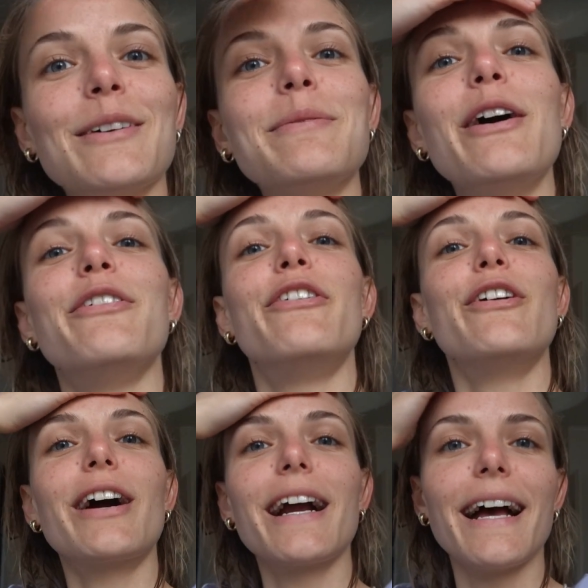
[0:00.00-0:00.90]
on my
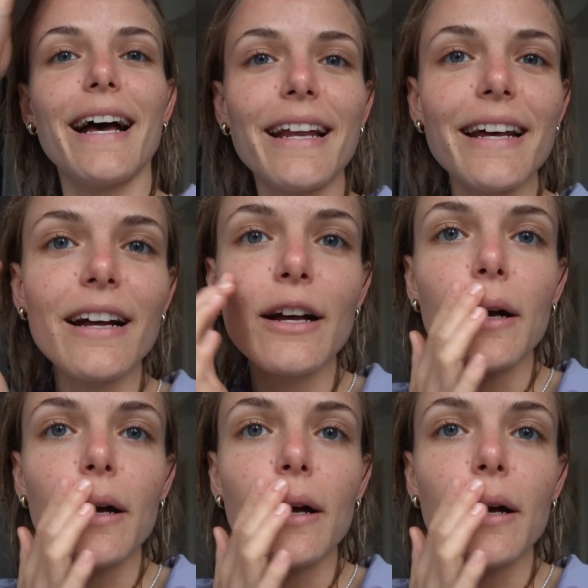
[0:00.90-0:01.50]
forehead.